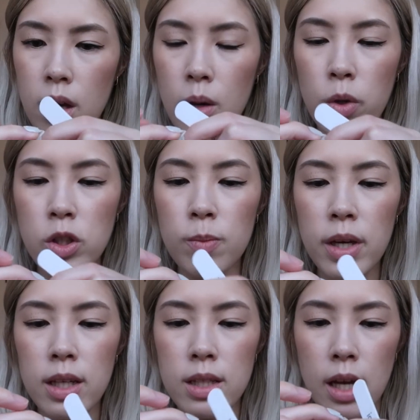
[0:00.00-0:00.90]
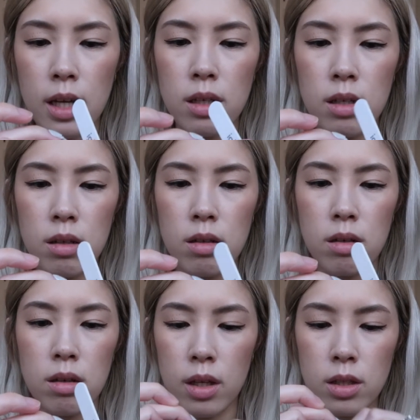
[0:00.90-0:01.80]
And once you make a dent
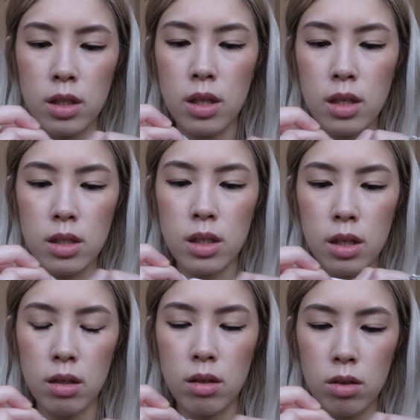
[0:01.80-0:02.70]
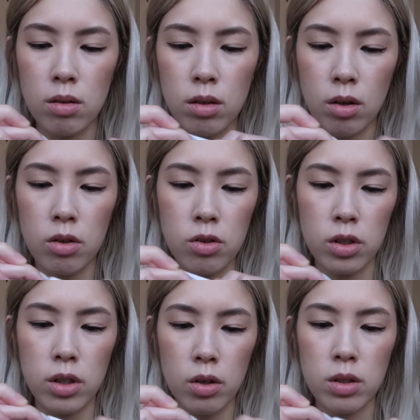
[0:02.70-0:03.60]
into this, it usually
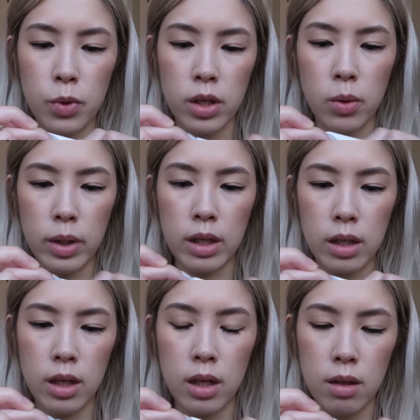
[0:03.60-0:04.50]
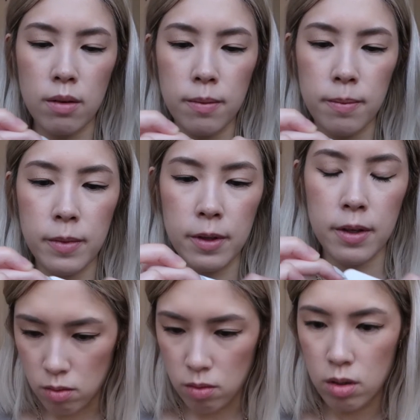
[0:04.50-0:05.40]
goes pretty quickly.
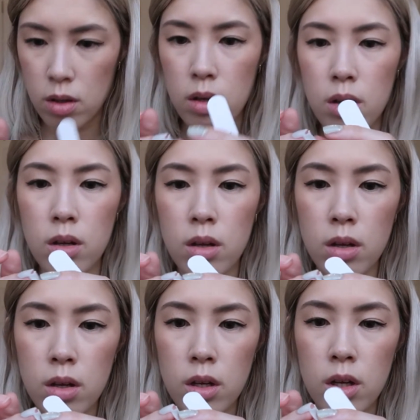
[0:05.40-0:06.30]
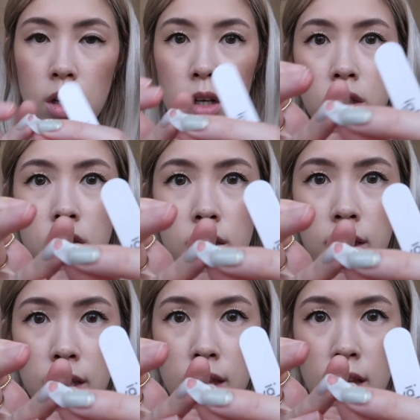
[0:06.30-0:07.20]
So just
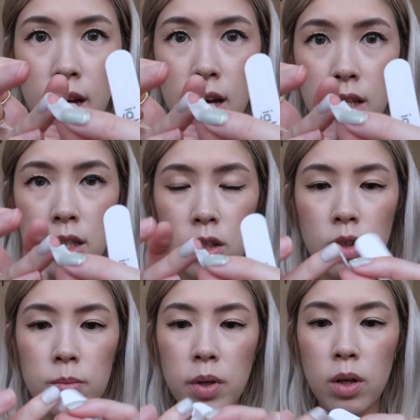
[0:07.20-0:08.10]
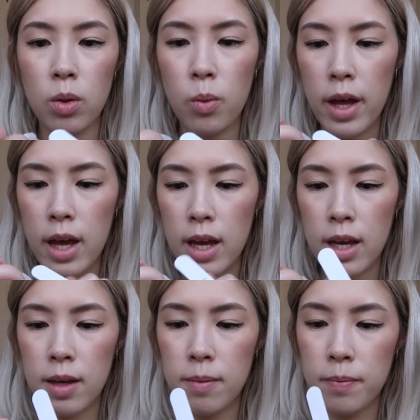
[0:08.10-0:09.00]
like that, and you can peel away.